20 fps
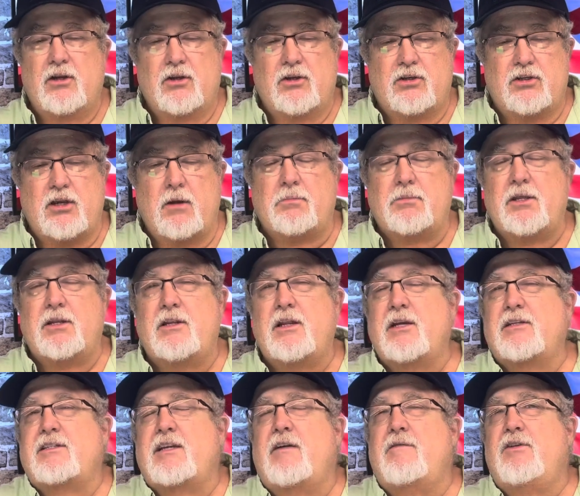something that
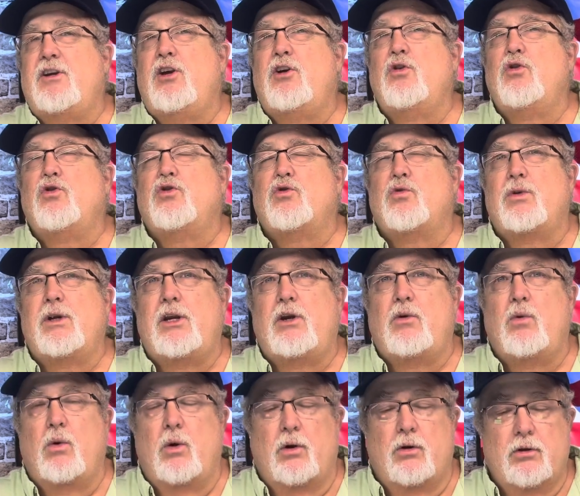doesn't have a huge
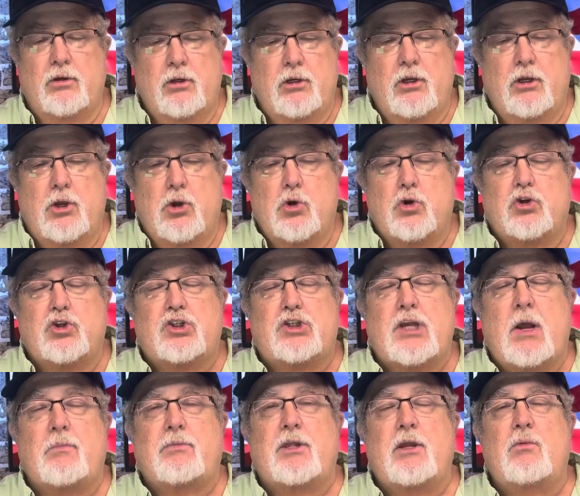recoil,
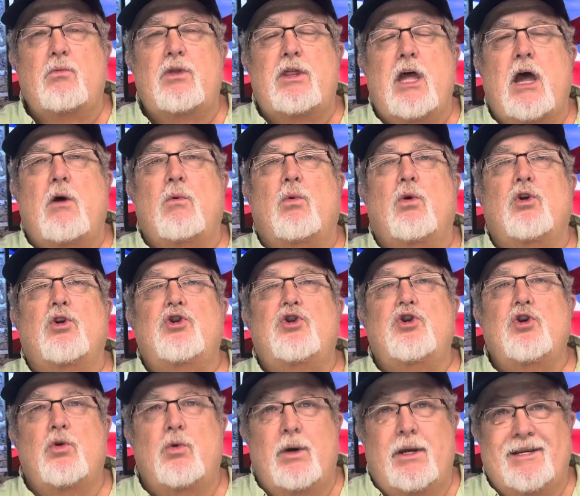something that will
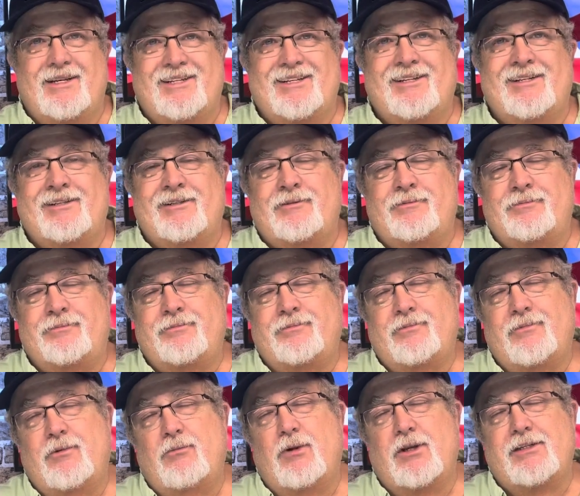do it.
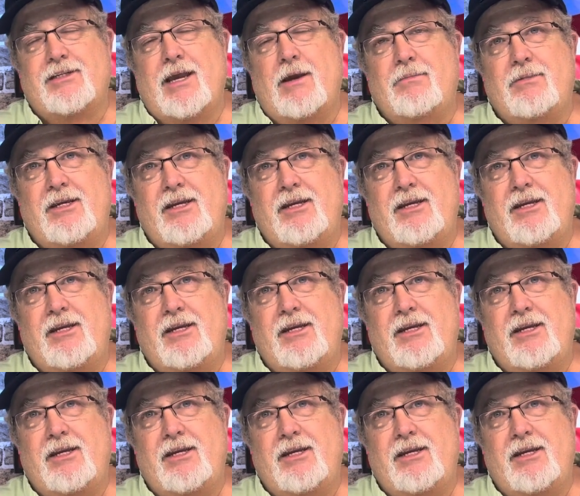What does that